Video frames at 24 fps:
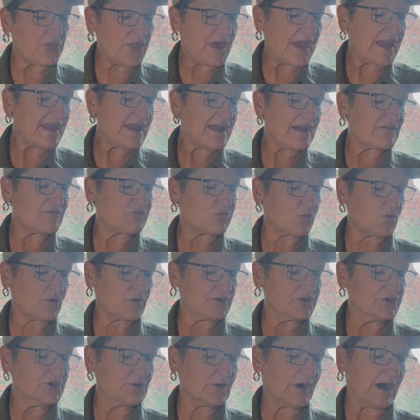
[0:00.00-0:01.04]
they have
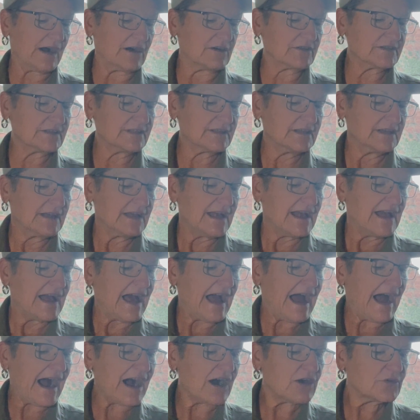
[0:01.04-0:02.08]
worn you out,
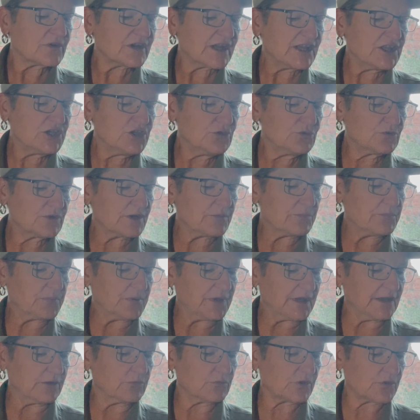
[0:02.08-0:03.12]
how can you
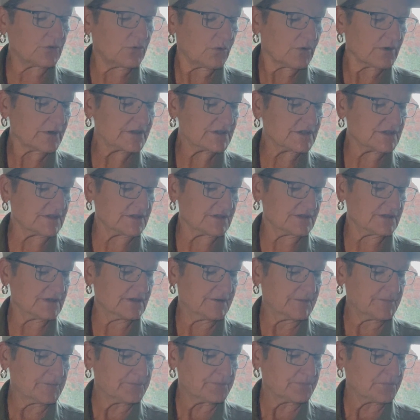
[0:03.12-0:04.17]
compete with horses?
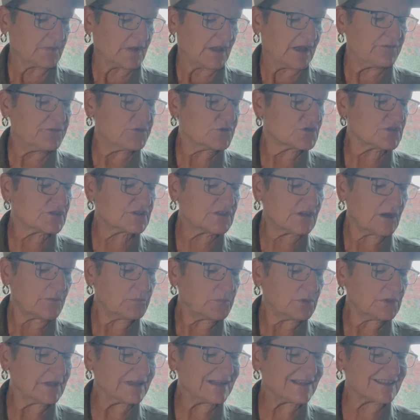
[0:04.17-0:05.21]
If you
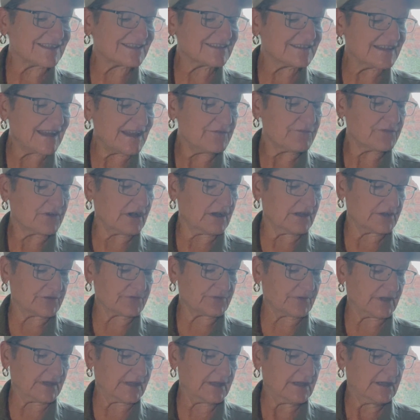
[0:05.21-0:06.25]
stumble in safe
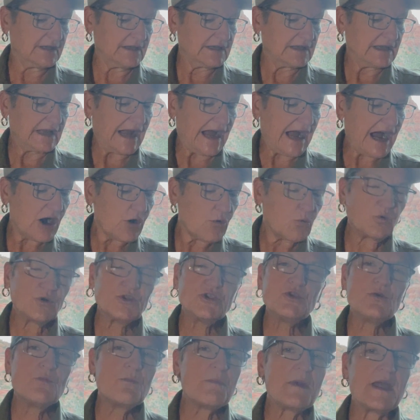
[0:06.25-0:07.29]
country, how will
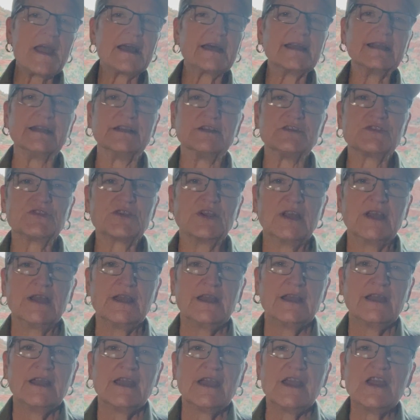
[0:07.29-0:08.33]
you manage
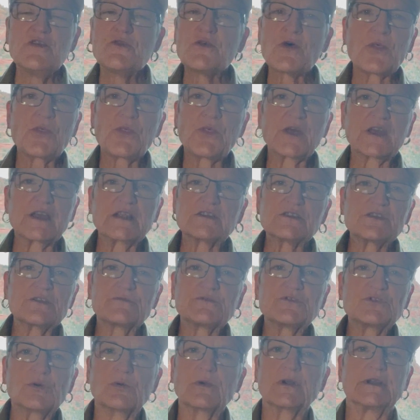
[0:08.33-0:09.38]
in the thickets
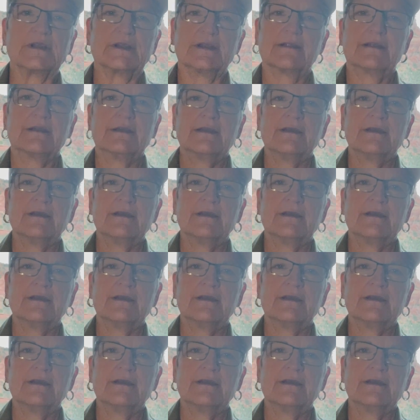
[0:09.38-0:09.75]
of Jordan?